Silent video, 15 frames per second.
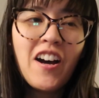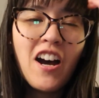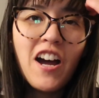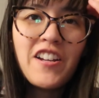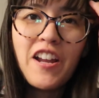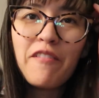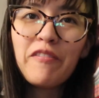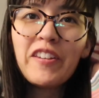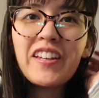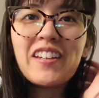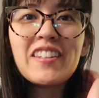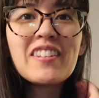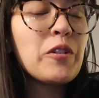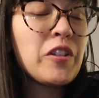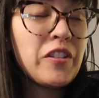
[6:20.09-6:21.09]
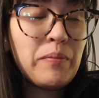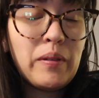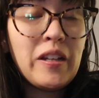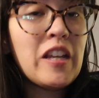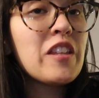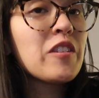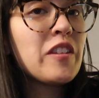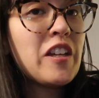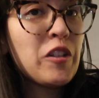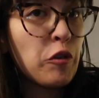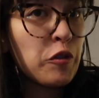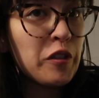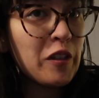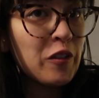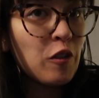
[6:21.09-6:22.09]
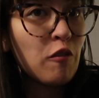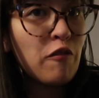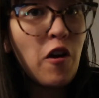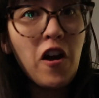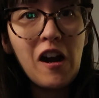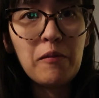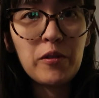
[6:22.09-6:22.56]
on Netflix, which has been interesting so far.